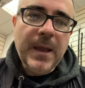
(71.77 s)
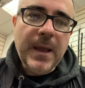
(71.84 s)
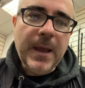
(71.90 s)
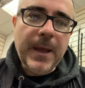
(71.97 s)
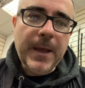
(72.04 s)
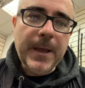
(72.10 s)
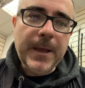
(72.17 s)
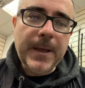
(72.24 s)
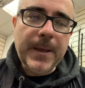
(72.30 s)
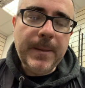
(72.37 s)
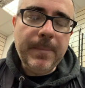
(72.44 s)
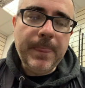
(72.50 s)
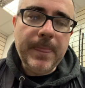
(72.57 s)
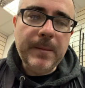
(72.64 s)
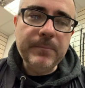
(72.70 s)

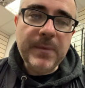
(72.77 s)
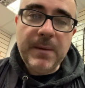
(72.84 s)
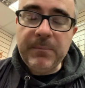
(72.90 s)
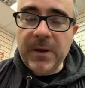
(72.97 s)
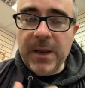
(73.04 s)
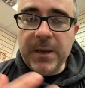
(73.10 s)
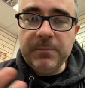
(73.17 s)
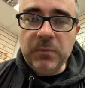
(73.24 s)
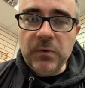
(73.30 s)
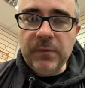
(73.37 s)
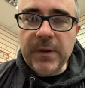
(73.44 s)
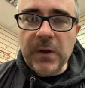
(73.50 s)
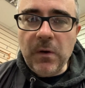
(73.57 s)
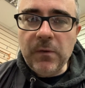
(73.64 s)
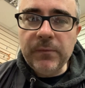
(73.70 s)
Um, then kind of
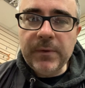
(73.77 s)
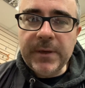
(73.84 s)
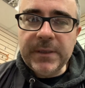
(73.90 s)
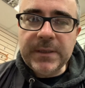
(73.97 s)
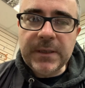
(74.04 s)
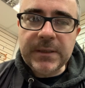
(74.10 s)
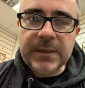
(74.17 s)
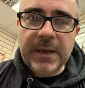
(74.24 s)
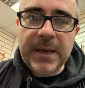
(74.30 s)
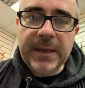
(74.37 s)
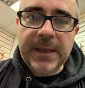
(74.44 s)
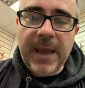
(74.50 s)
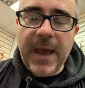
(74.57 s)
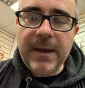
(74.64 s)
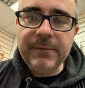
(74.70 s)
moving over into kind of
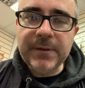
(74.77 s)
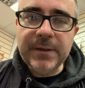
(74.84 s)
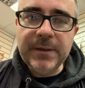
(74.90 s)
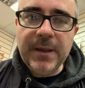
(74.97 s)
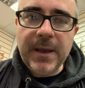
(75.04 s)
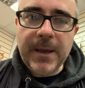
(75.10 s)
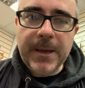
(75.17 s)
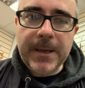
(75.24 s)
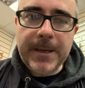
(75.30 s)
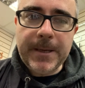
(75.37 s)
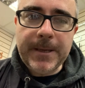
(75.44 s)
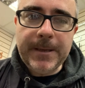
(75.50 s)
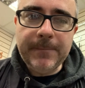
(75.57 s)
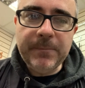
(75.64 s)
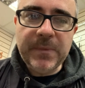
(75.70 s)
Cavan,
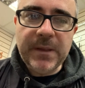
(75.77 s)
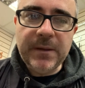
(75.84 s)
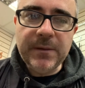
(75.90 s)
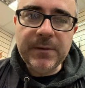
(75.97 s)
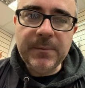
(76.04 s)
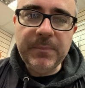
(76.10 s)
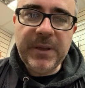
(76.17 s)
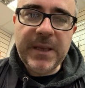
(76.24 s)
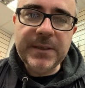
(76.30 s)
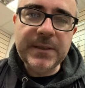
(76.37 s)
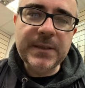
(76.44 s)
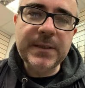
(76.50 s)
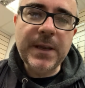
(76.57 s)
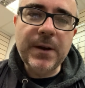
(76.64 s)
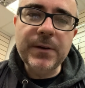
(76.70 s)
um, the, the
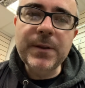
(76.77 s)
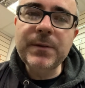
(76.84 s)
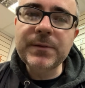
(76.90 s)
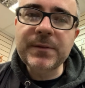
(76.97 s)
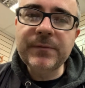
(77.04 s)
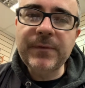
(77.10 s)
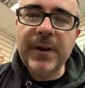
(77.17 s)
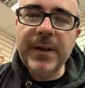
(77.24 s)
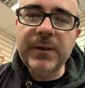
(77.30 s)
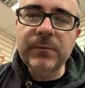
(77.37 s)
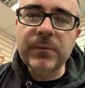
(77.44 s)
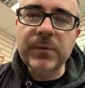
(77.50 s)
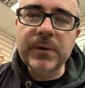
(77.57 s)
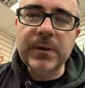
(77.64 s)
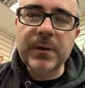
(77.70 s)
places there they used to fight
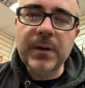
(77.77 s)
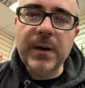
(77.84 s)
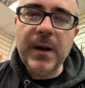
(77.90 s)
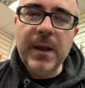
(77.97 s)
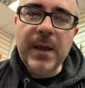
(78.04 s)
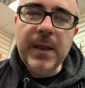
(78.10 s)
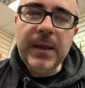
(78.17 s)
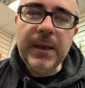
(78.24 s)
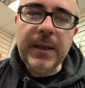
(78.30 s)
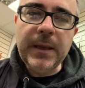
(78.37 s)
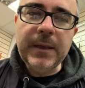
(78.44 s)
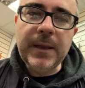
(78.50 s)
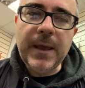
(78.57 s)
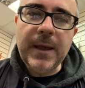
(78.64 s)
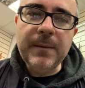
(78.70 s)
were
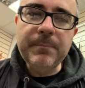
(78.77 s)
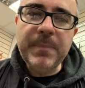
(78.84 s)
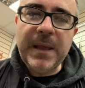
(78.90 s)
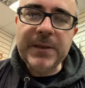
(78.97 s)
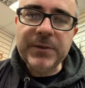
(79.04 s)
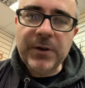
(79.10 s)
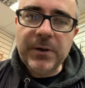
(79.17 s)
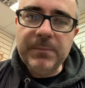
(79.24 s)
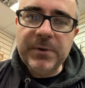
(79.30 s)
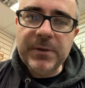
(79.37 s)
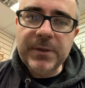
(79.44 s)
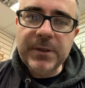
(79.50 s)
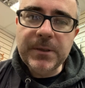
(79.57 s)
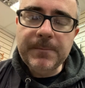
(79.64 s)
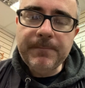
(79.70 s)
in uh,
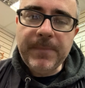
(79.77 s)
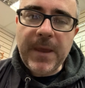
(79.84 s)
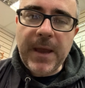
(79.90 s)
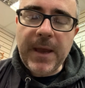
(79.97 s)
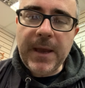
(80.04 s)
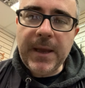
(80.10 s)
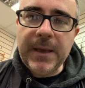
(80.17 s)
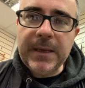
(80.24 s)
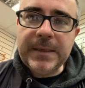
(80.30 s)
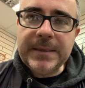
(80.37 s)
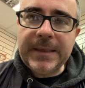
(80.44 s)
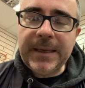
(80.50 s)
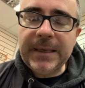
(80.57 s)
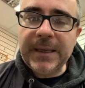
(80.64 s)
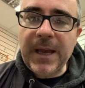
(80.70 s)
Belturbet and
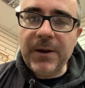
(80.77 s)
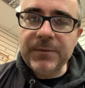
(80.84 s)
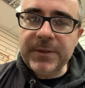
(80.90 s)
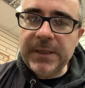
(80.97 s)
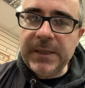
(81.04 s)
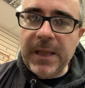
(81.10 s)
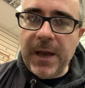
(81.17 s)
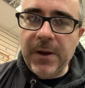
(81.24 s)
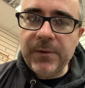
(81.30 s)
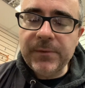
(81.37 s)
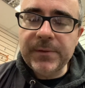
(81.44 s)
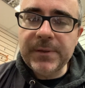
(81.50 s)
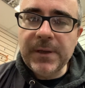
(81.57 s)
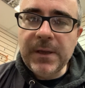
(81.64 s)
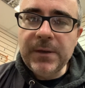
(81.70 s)
in County
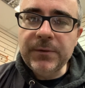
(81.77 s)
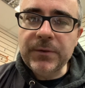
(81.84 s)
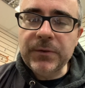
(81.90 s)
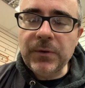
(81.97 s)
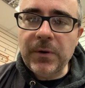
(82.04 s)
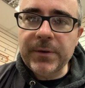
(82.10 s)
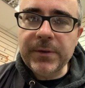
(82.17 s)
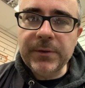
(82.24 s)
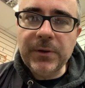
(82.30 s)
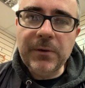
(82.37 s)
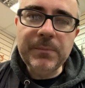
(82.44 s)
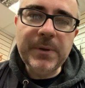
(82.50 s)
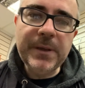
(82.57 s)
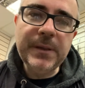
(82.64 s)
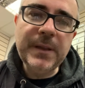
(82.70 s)
Louth, just north of
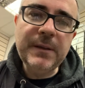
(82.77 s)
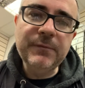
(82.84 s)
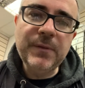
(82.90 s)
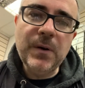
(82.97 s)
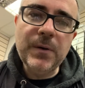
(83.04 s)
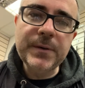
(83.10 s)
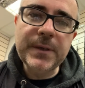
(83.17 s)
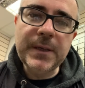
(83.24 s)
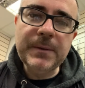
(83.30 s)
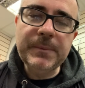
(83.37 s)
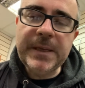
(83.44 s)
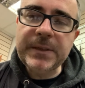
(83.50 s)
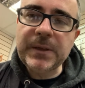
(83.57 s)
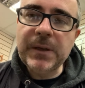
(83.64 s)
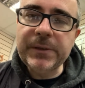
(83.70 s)
Dublin, they fought in a
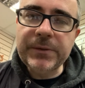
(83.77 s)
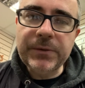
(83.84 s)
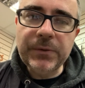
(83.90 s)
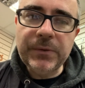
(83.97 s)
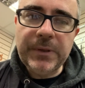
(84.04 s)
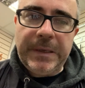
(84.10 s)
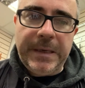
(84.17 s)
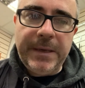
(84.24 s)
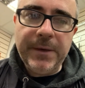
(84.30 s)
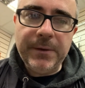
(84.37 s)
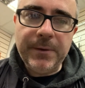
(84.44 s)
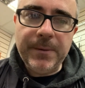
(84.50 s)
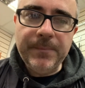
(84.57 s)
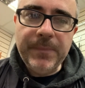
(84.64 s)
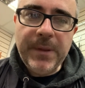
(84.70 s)
place called
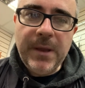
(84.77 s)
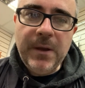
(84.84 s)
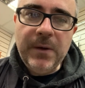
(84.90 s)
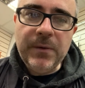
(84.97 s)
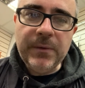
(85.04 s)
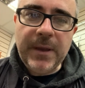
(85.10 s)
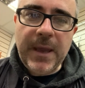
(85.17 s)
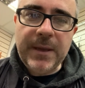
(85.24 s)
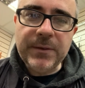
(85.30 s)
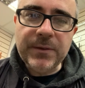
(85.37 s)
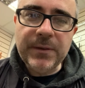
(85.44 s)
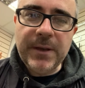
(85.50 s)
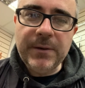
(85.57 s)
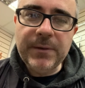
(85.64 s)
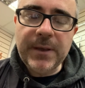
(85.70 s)
Dunleer. Okay, so
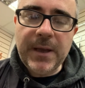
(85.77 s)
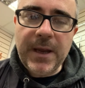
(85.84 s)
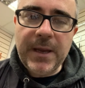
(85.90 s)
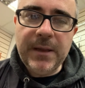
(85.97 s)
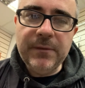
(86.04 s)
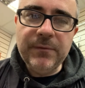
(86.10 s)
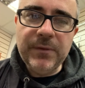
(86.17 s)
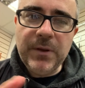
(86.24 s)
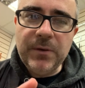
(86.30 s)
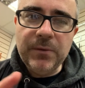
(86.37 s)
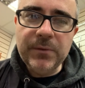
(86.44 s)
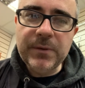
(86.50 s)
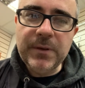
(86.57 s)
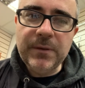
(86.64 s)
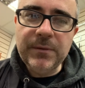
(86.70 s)
they're the kind of, you
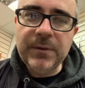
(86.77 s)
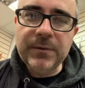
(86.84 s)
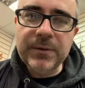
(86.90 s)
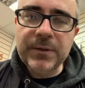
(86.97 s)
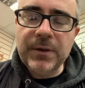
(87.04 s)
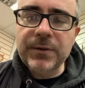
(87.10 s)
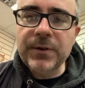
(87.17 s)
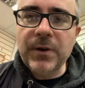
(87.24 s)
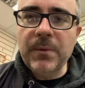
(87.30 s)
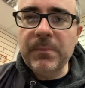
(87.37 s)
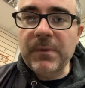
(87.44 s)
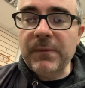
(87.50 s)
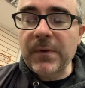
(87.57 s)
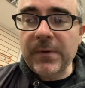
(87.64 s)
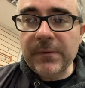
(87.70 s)
know, the, there's there's a
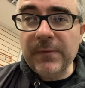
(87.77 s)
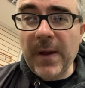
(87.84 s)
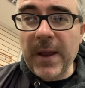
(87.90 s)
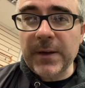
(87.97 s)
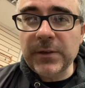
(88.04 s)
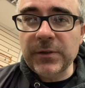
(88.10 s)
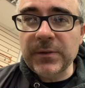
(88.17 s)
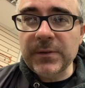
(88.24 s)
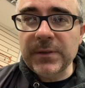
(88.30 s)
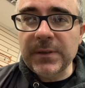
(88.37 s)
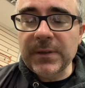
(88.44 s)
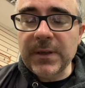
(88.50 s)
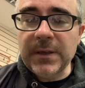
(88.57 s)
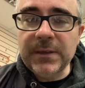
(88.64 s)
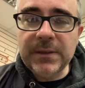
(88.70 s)
number of other factions
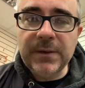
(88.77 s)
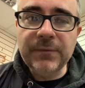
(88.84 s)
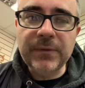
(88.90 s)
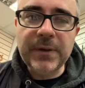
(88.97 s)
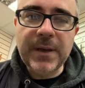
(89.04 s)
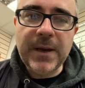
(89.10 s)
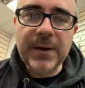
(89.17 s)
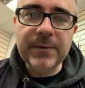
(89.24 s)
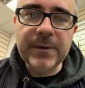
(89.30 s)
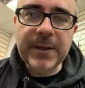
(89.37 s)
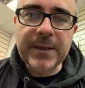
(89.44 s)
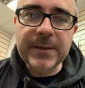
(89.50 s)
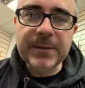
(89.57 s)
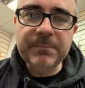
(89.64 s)
in, in different areas.